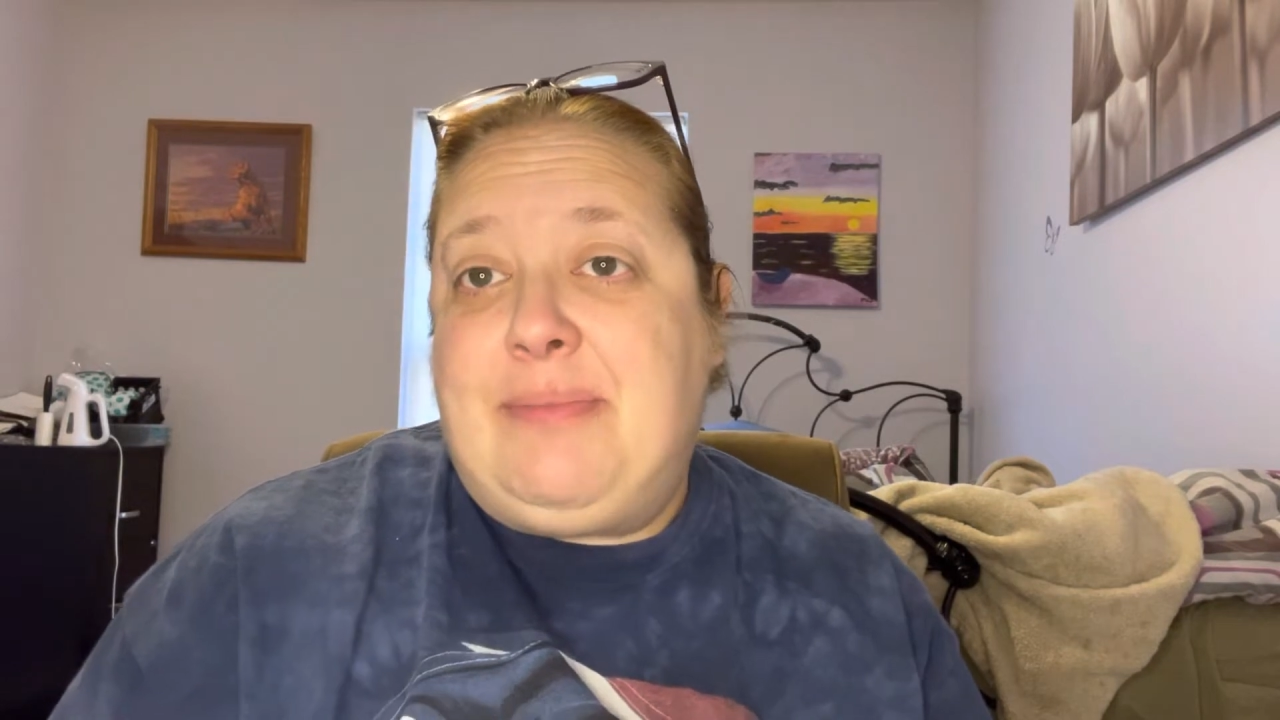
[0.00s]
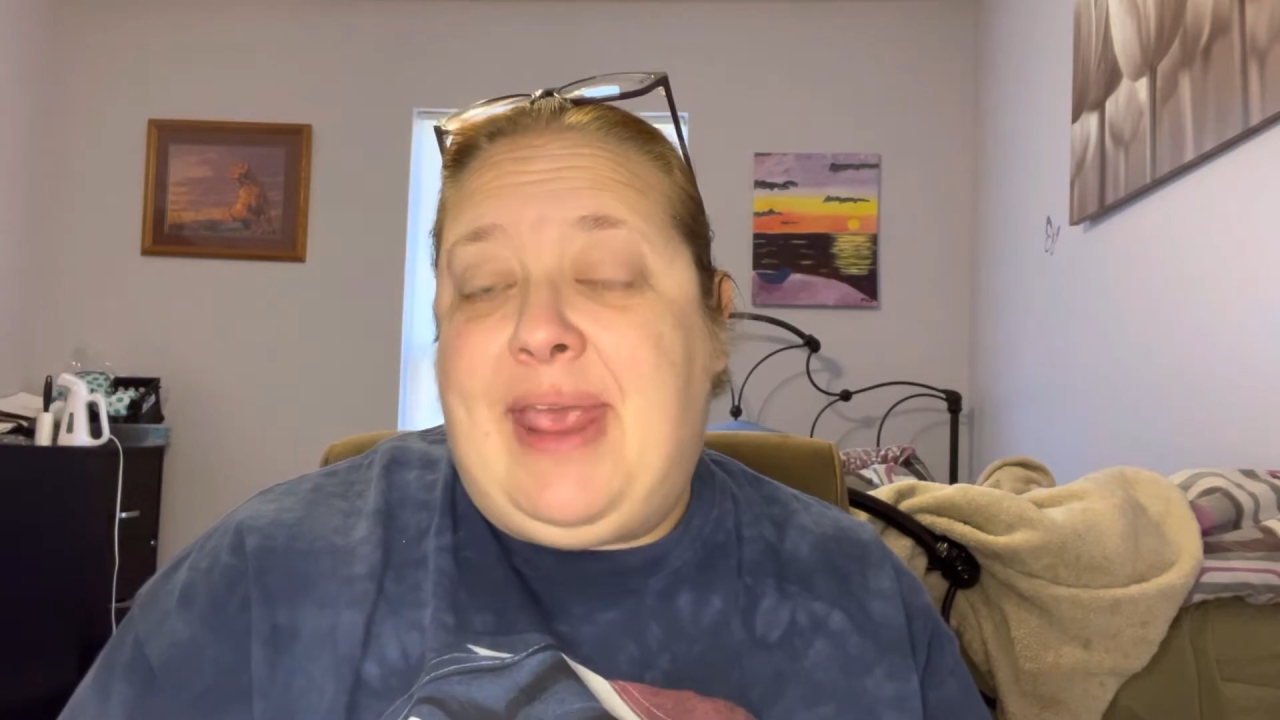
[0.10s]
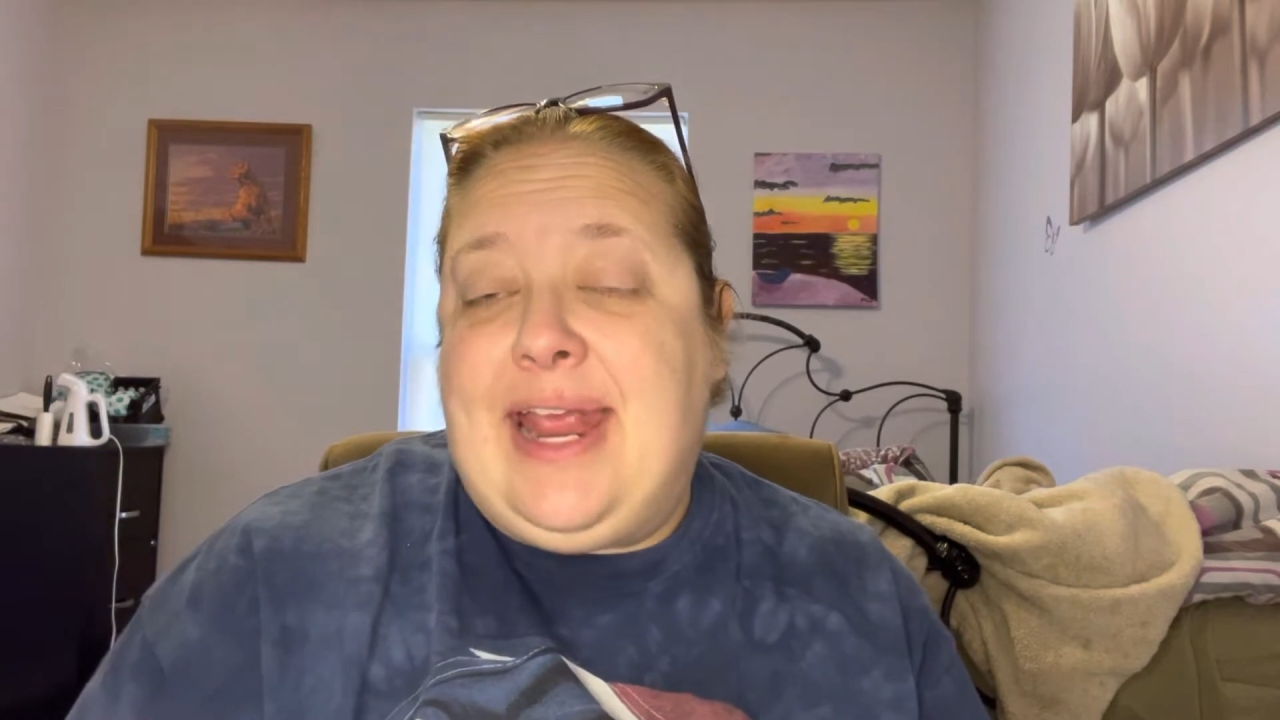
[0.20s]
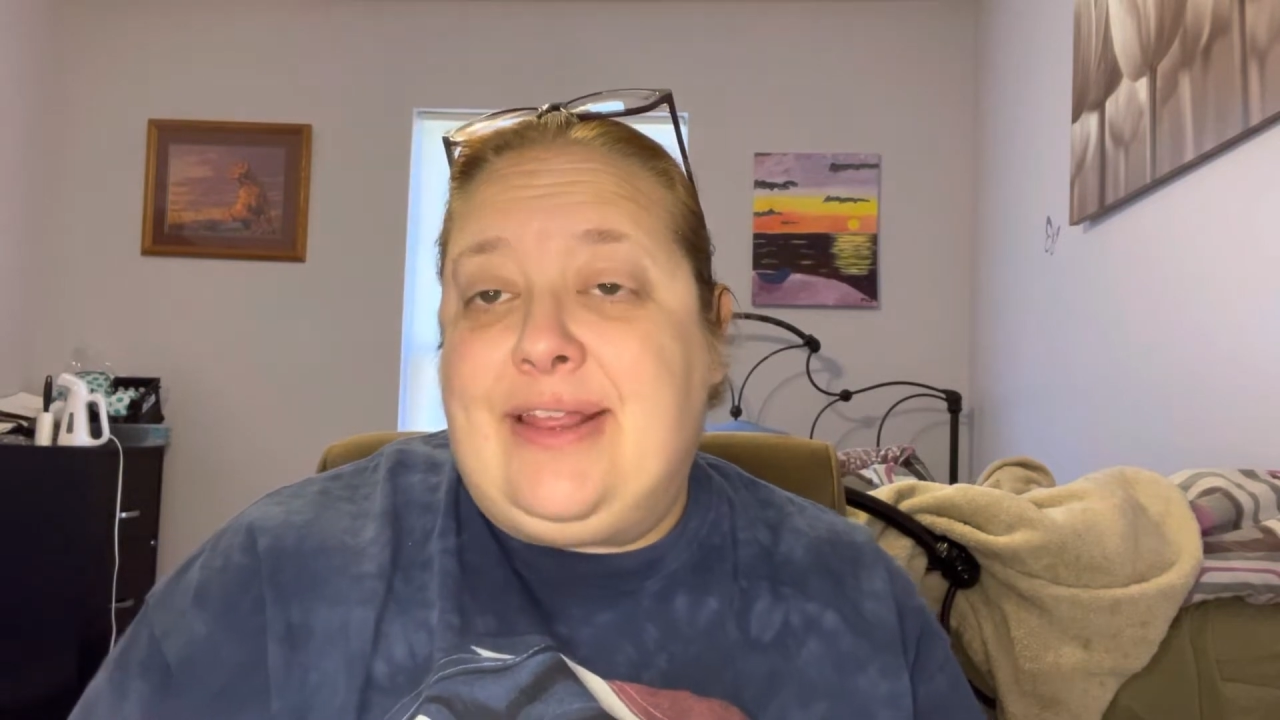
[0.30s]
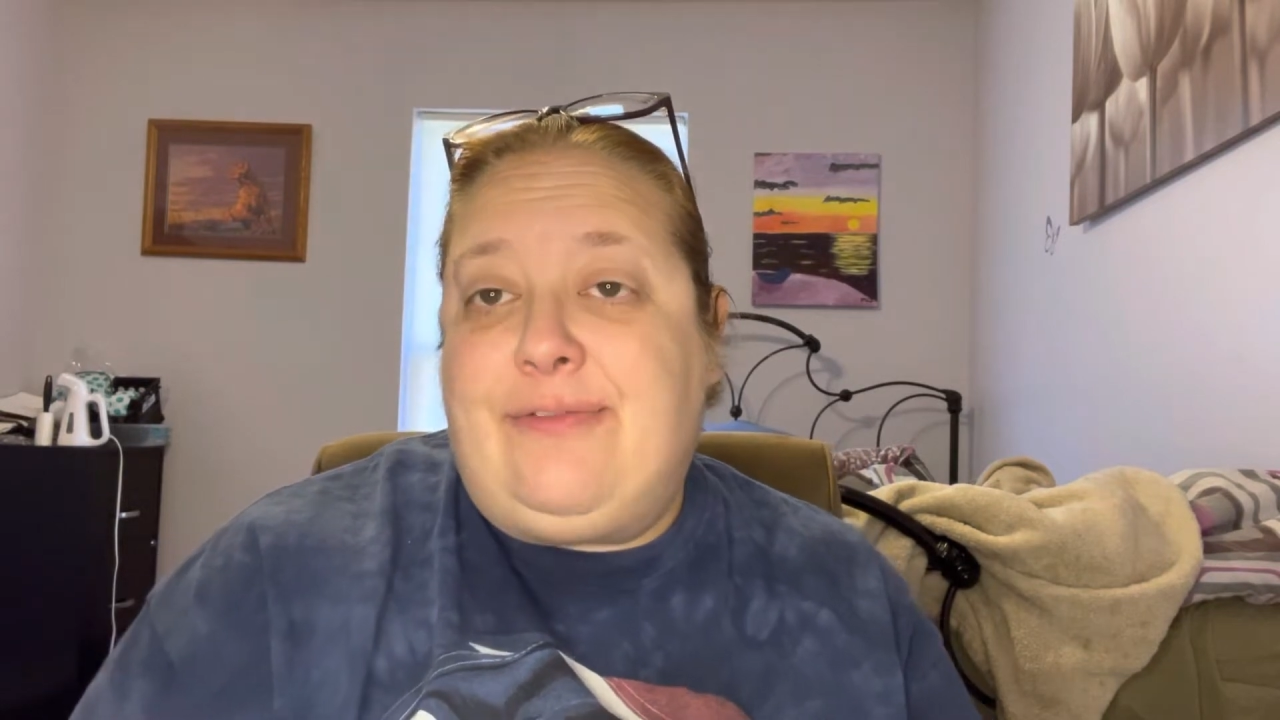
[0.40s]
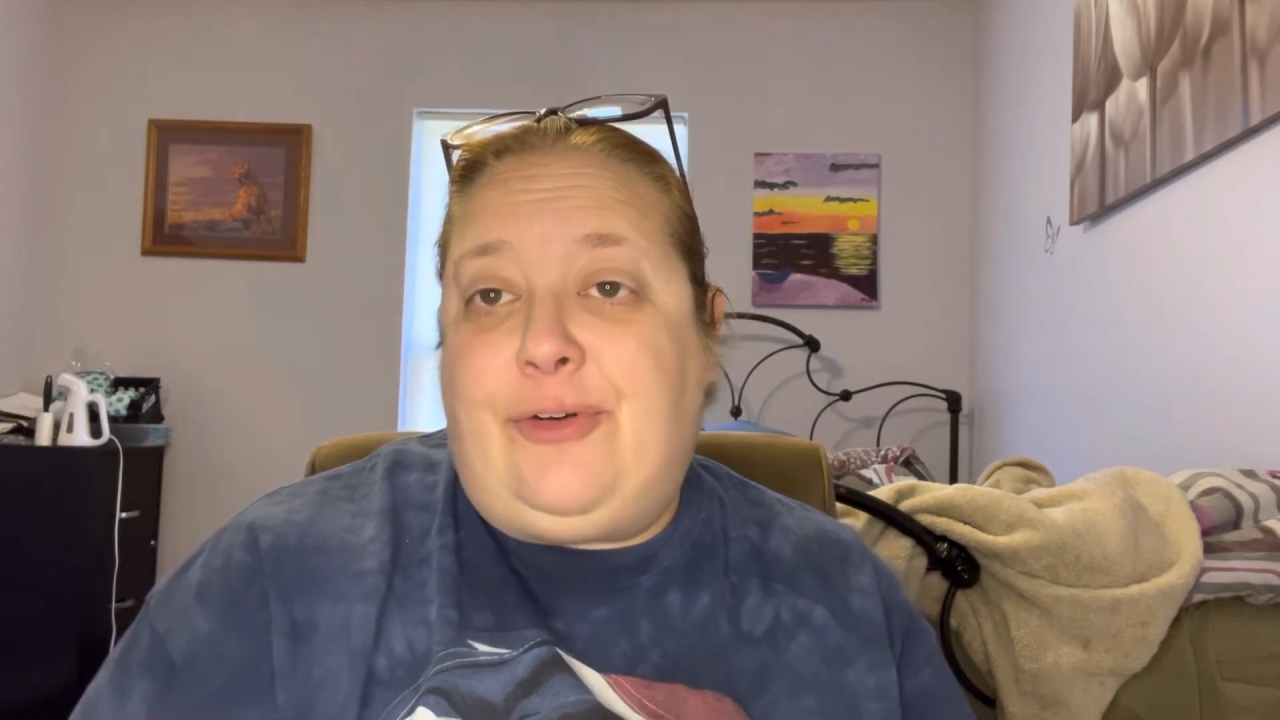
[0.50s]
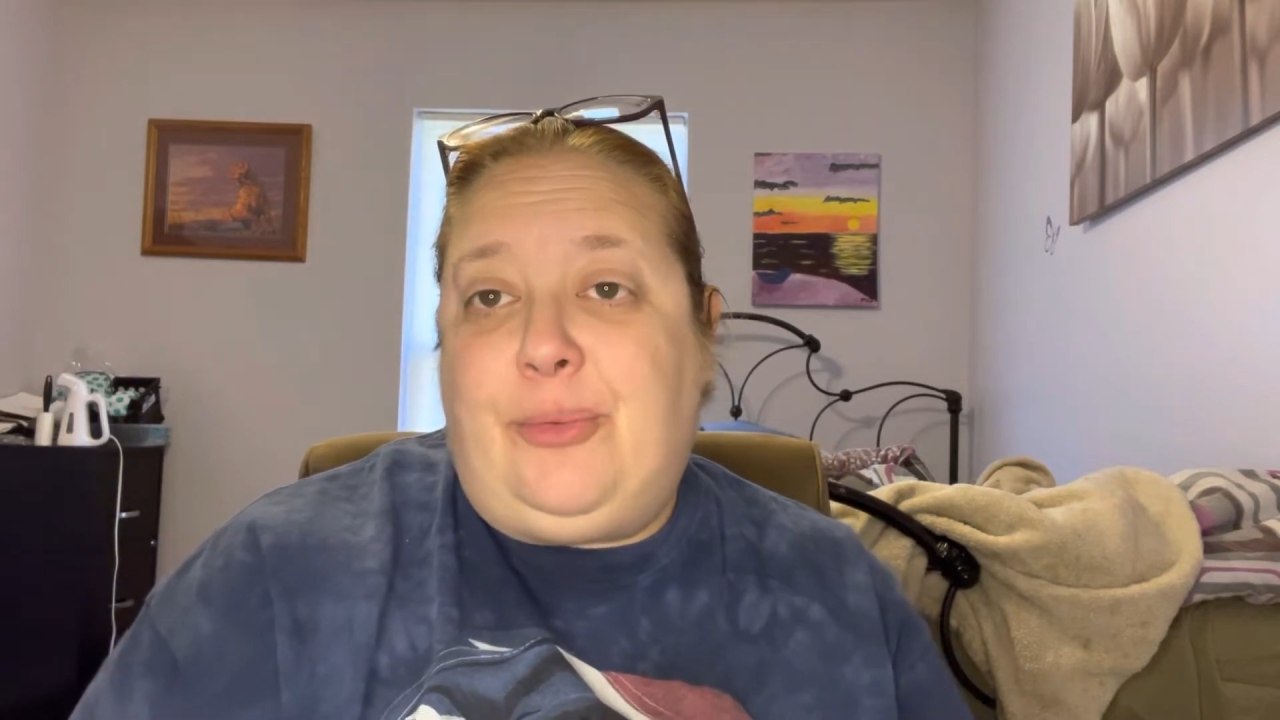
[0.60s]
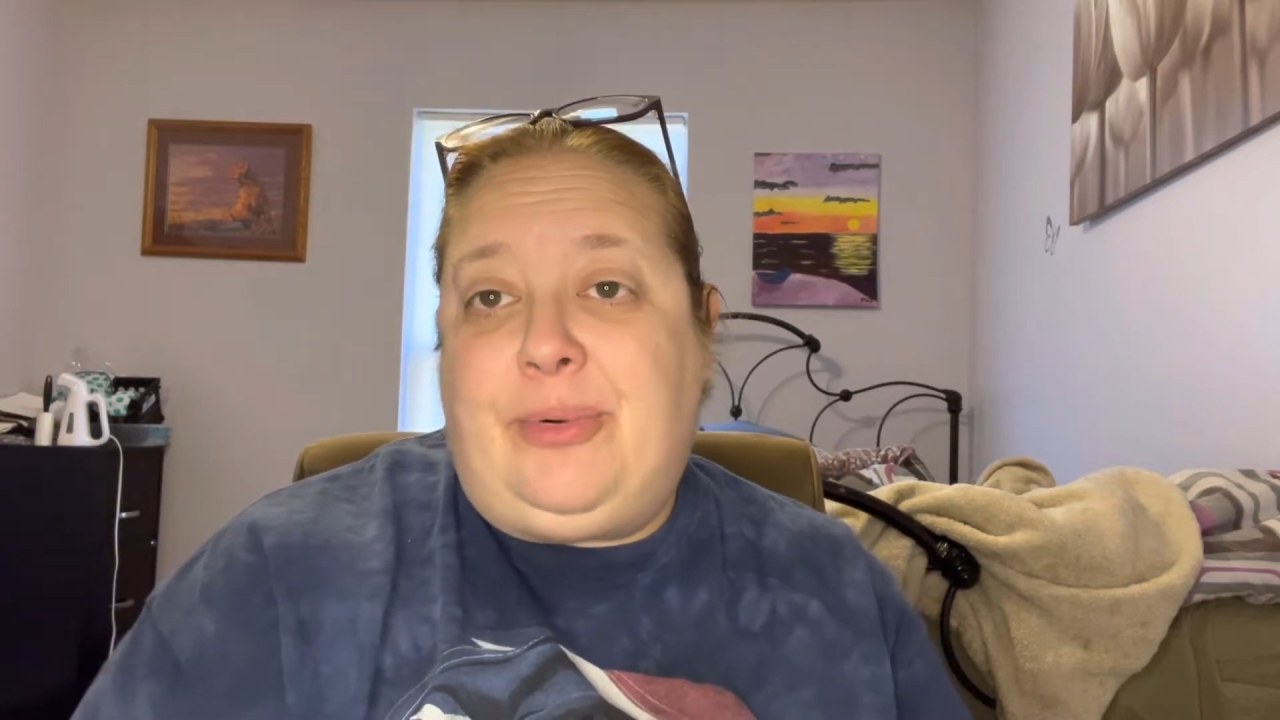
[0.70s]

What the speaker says: paid the full